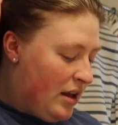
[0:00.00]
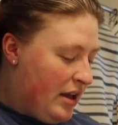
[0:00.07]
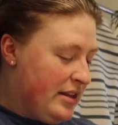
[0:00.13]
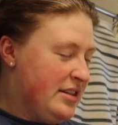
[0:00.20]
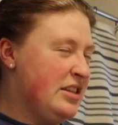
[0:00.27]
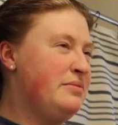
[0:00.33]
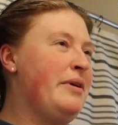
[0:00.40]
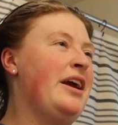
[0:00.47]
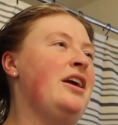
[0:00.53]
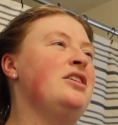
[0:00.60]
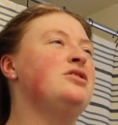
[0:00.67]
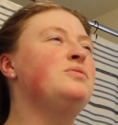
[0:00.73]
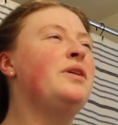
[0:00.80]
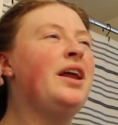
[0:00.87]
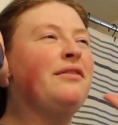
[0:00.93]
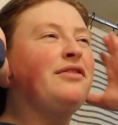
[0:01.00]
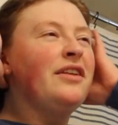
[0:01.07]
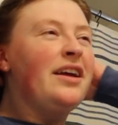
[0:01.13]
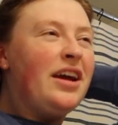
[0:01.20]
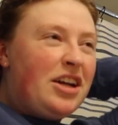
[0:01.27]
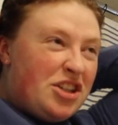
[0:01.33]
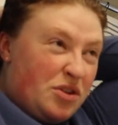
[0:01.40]
and since my hair is wet, I feel
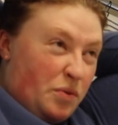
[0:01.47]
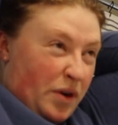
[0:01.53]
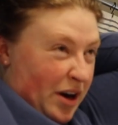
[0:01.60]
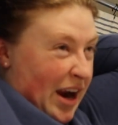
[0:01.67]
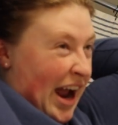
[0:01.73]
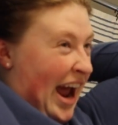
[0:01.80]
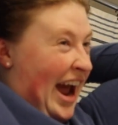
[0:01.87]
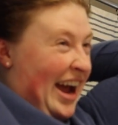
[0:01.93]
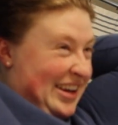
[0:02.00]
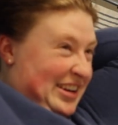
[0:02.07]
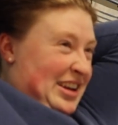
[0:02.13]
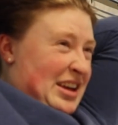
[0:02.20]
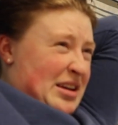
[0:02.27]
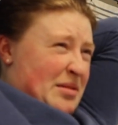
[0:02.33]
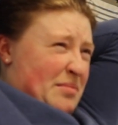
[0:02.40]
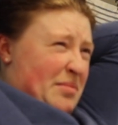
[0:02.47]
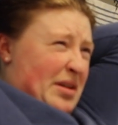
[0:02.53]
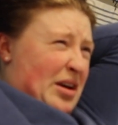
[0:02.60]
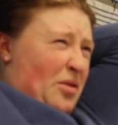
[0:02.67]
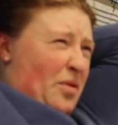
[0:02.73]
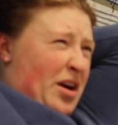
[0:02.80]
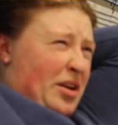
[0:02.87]
like I should wear a hat,
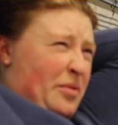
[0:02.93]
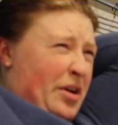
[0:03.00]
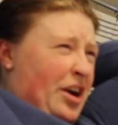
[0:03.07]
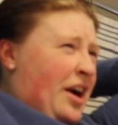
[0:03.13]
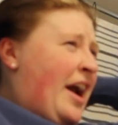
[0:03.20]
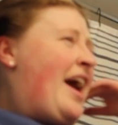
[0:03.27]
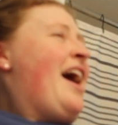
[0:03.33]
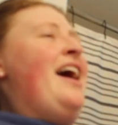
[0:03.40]
but I don't wanna wear a